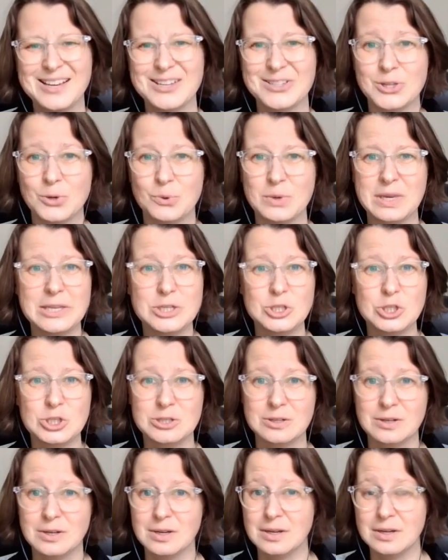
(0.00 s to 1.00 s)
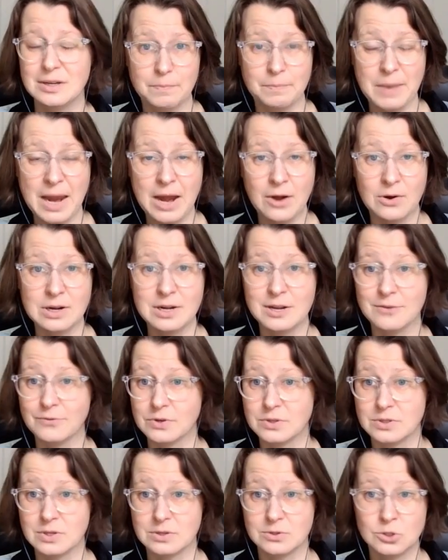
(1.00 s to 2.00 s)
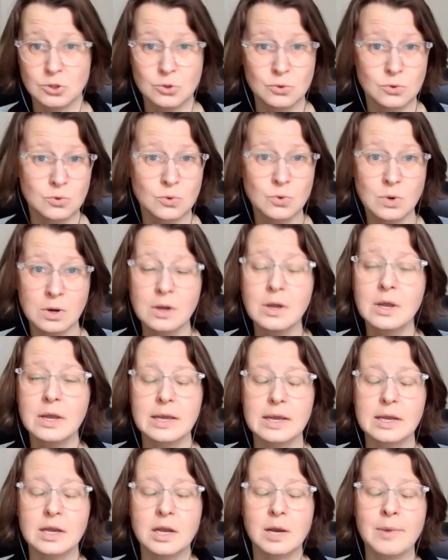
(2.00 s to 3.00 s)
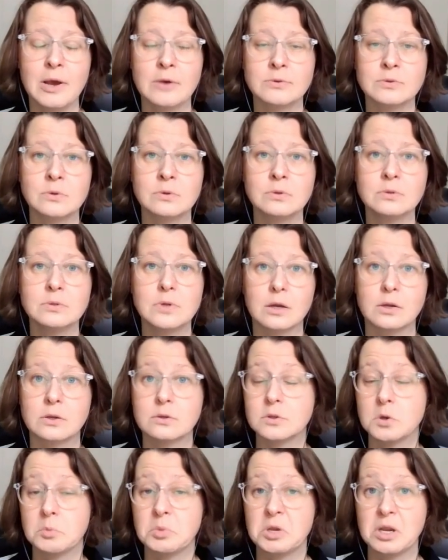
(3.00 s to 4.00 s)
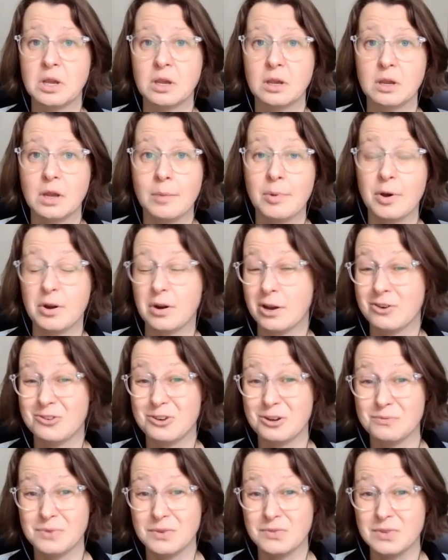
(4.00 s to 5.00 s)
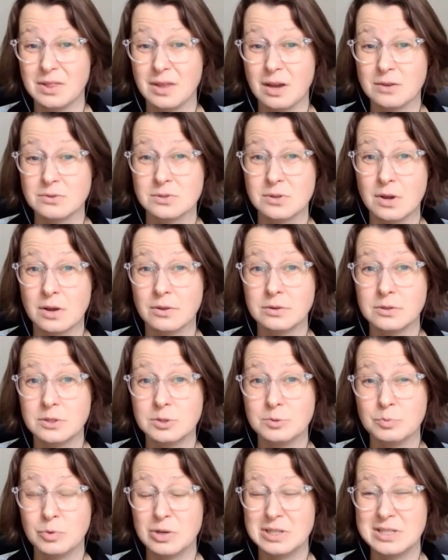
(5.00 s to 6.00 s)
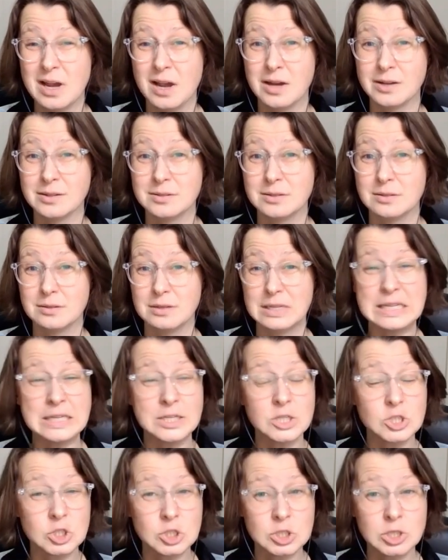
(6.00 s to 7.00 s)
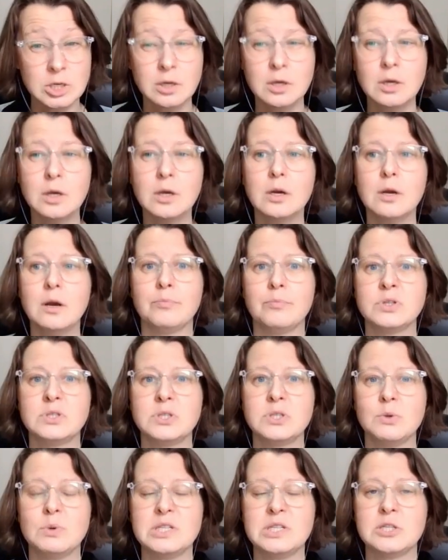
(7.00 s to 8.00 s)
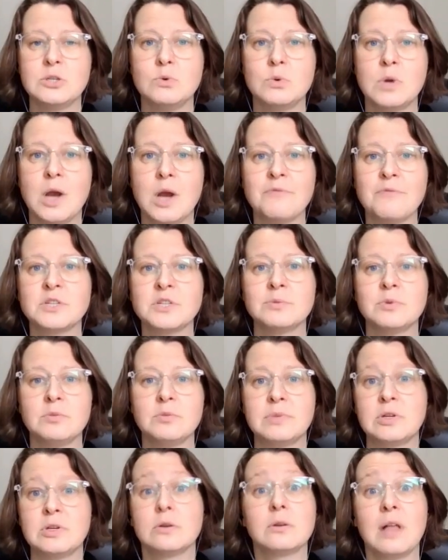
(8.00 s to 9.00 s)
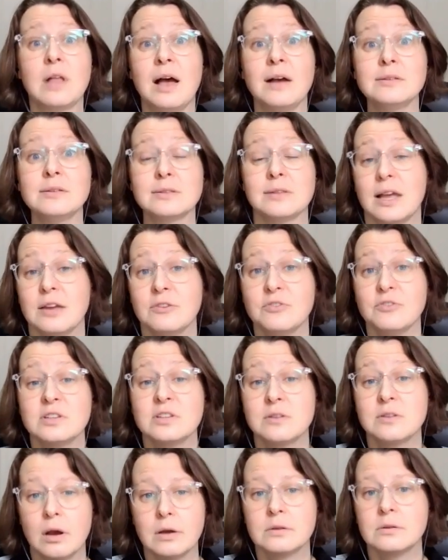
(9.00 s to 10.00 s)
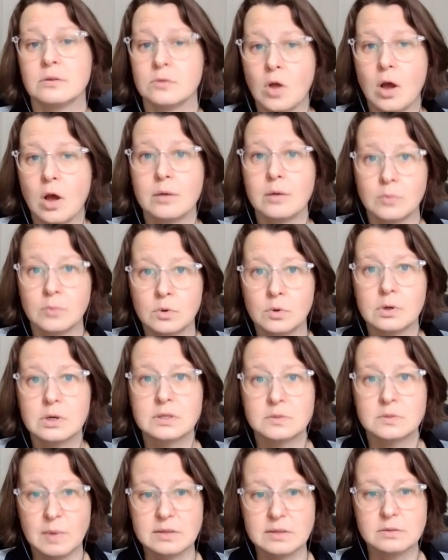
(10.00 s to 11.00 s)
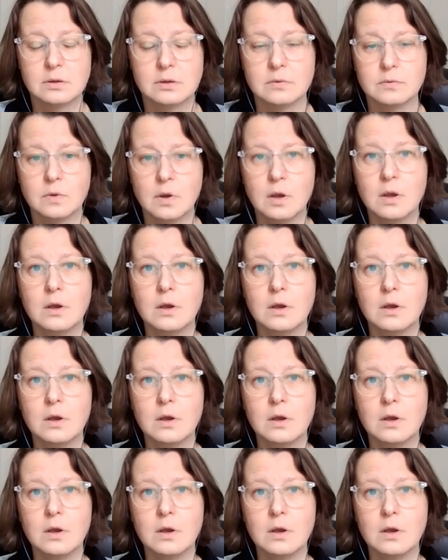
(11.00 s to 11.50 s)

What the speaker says: So each parent, if there's a 2-income household, contributing about $150,000 pre-tax each, puts you into comfortable middle class. Life has gotten a lot more expensive.